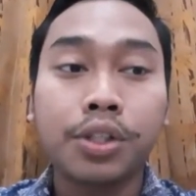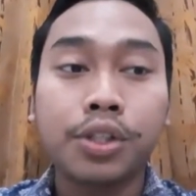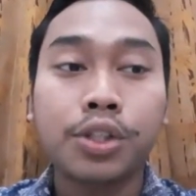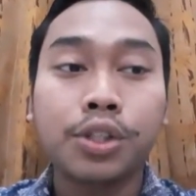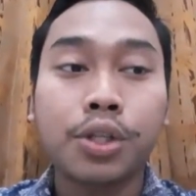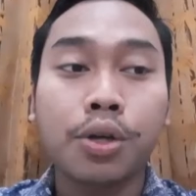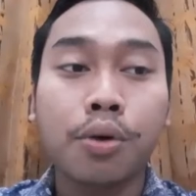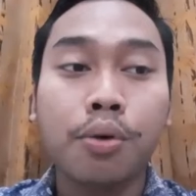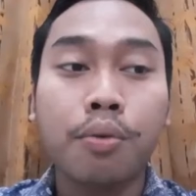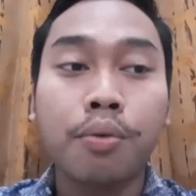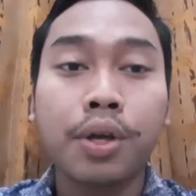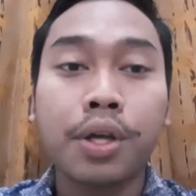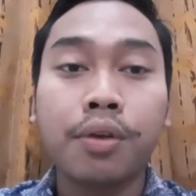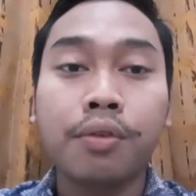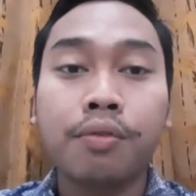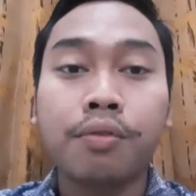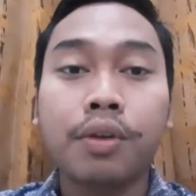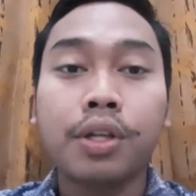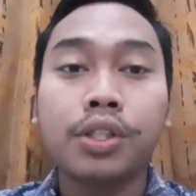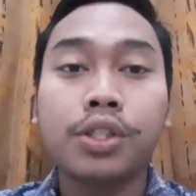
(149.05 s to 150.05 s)
So
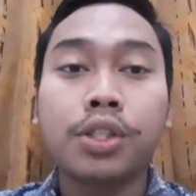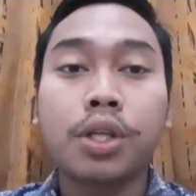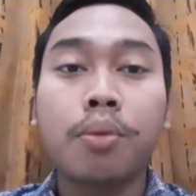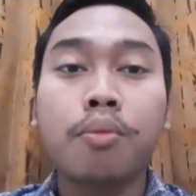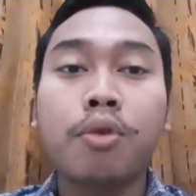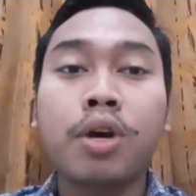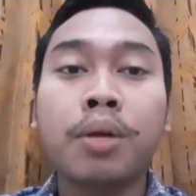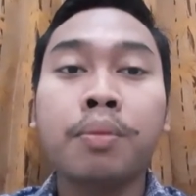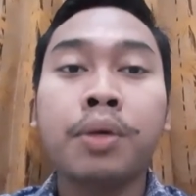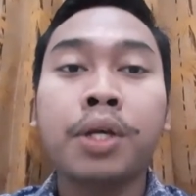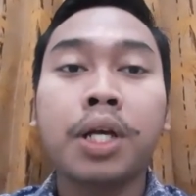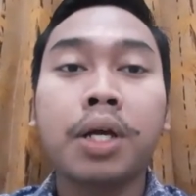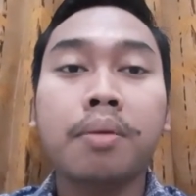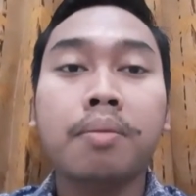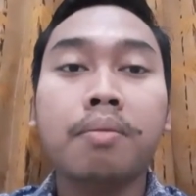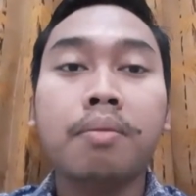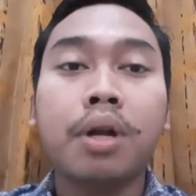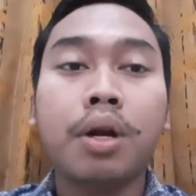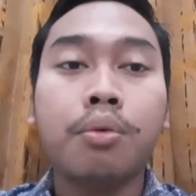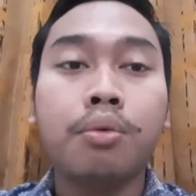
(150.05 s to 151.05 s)
if someone
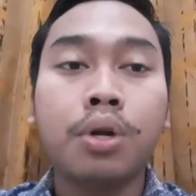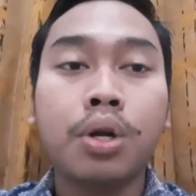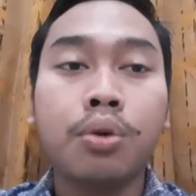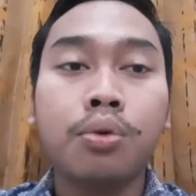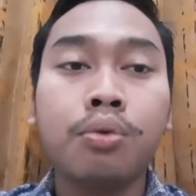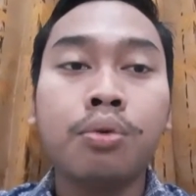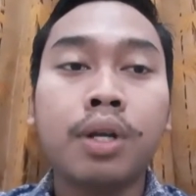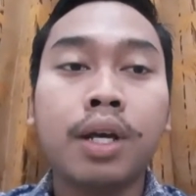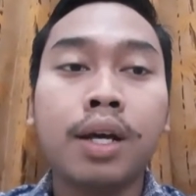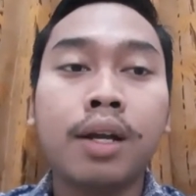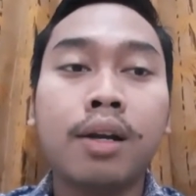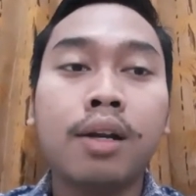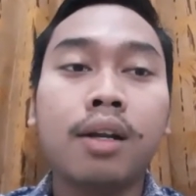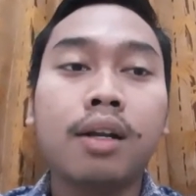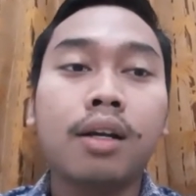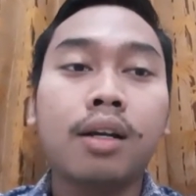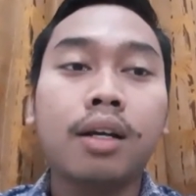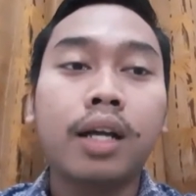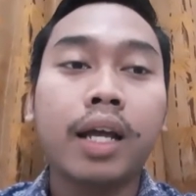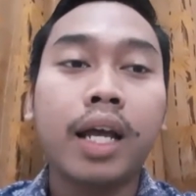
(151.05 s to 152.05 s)
become rude and
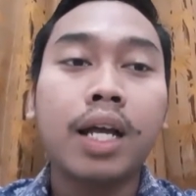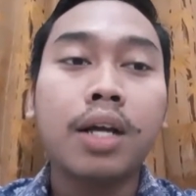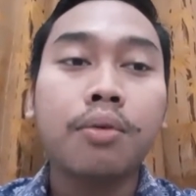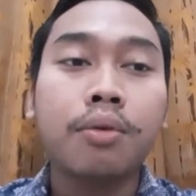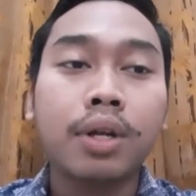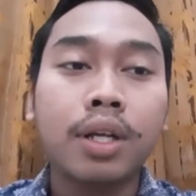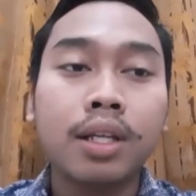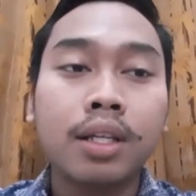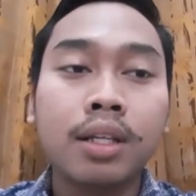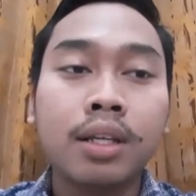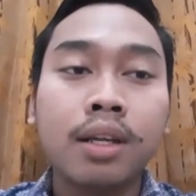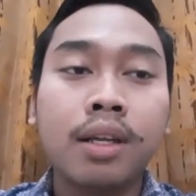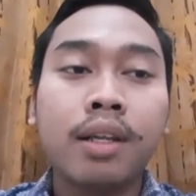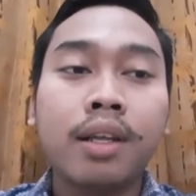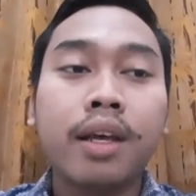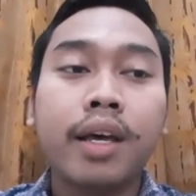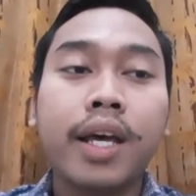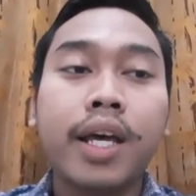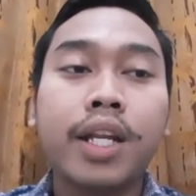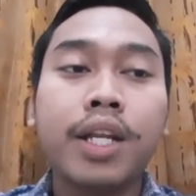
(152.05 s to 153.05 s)
angry,
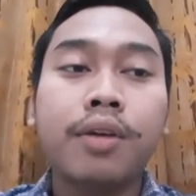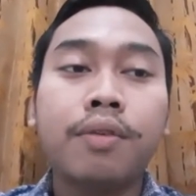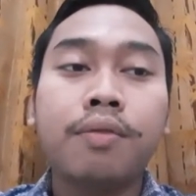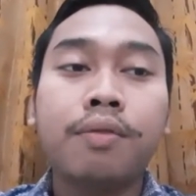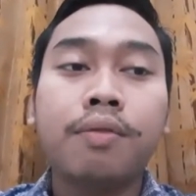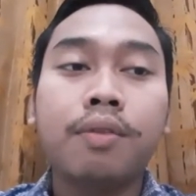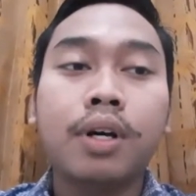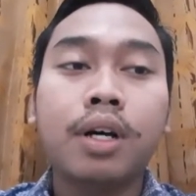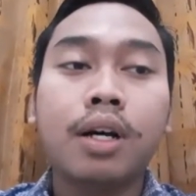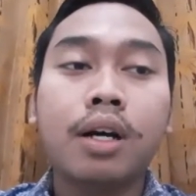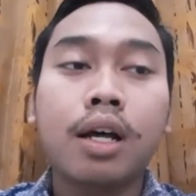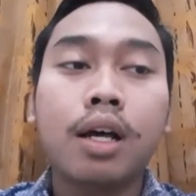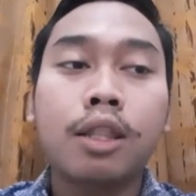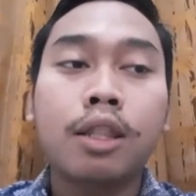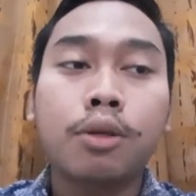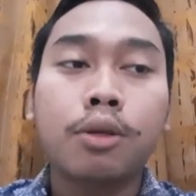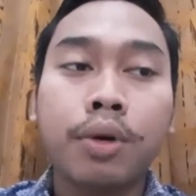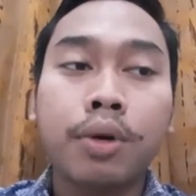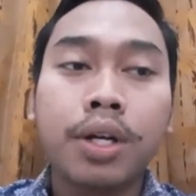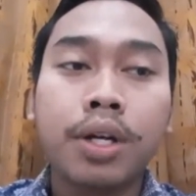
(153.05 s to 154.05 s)
and if
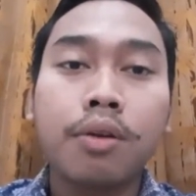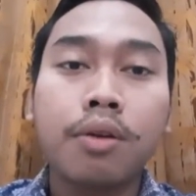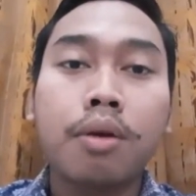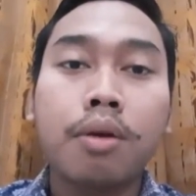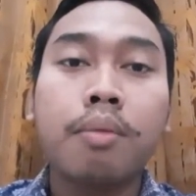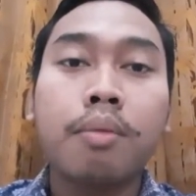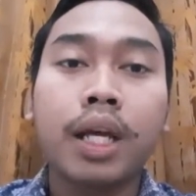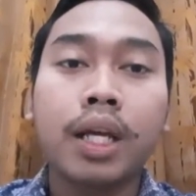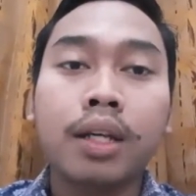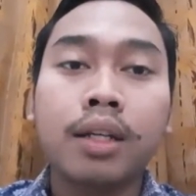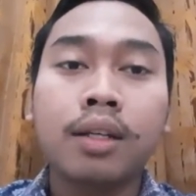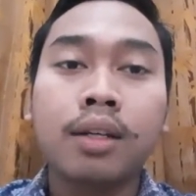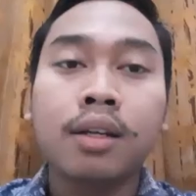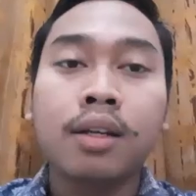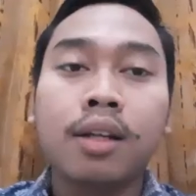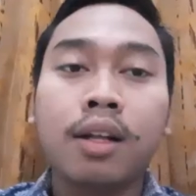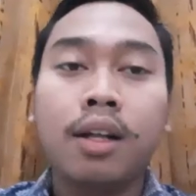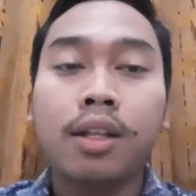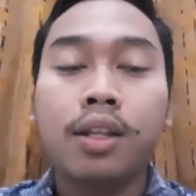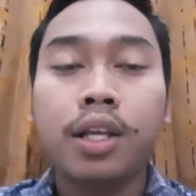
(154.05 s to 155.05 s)
threat are made,
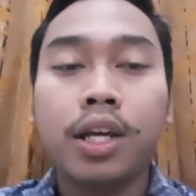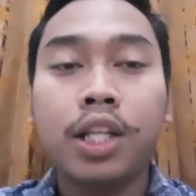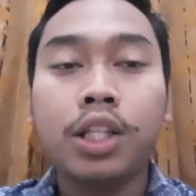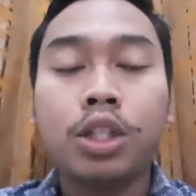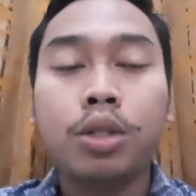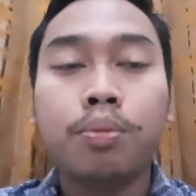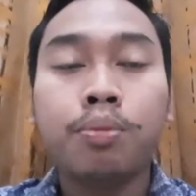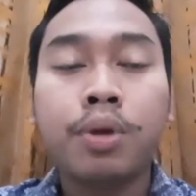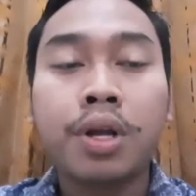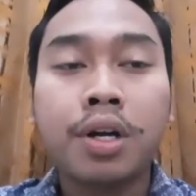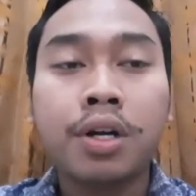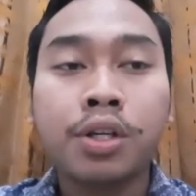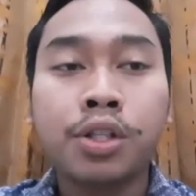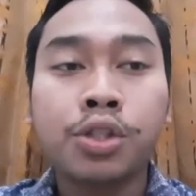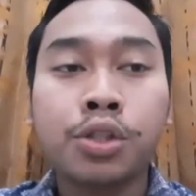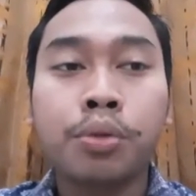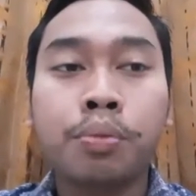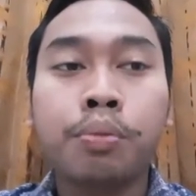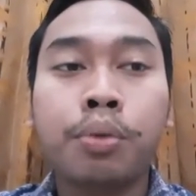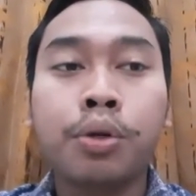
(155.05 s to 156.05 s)
the interpreter is
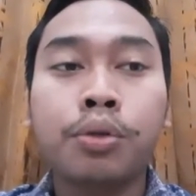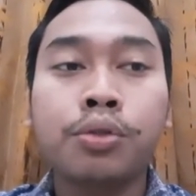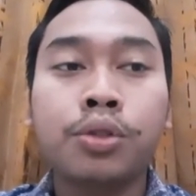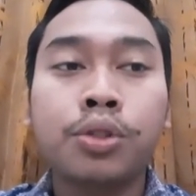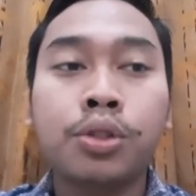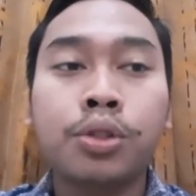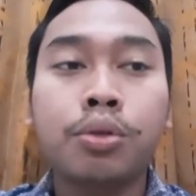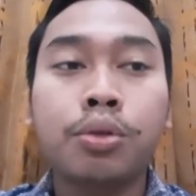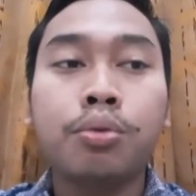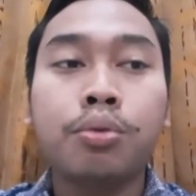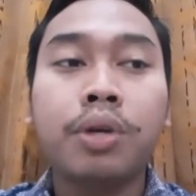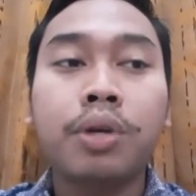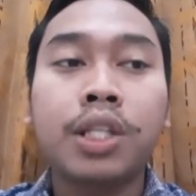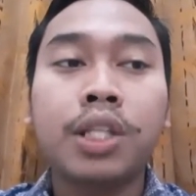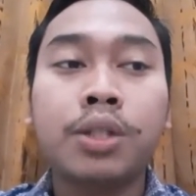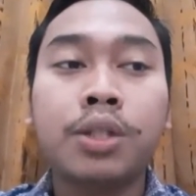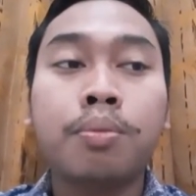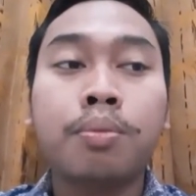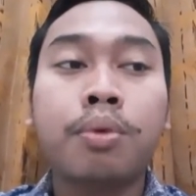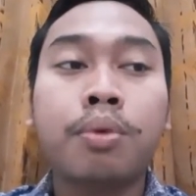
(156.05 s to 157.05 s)
supposed to
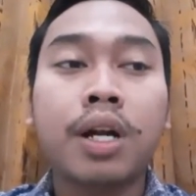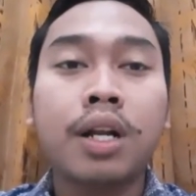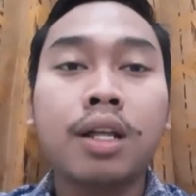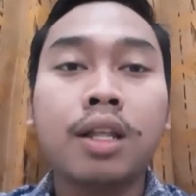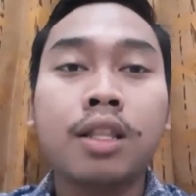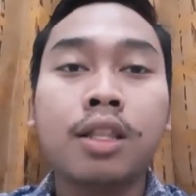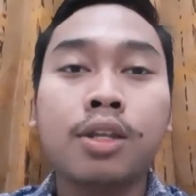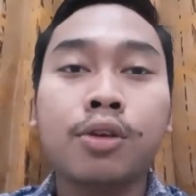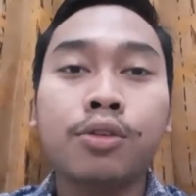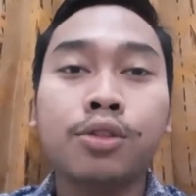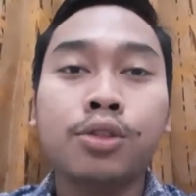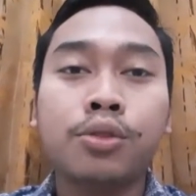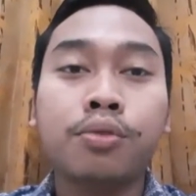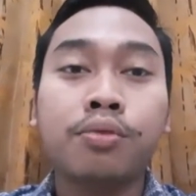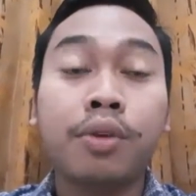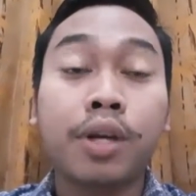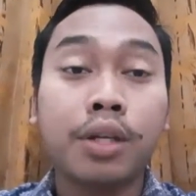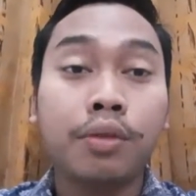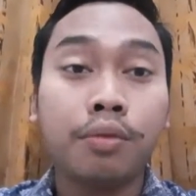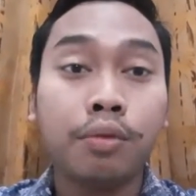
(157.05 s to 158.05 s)
interpret those
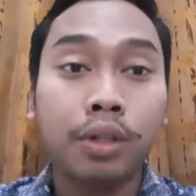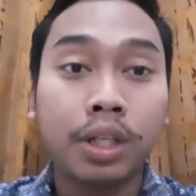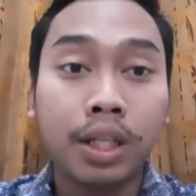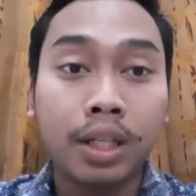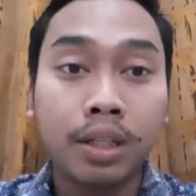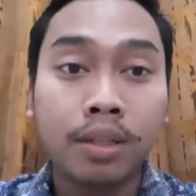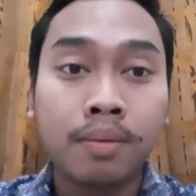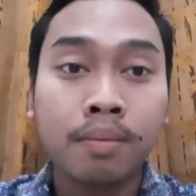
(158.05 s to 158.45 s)
faithfully.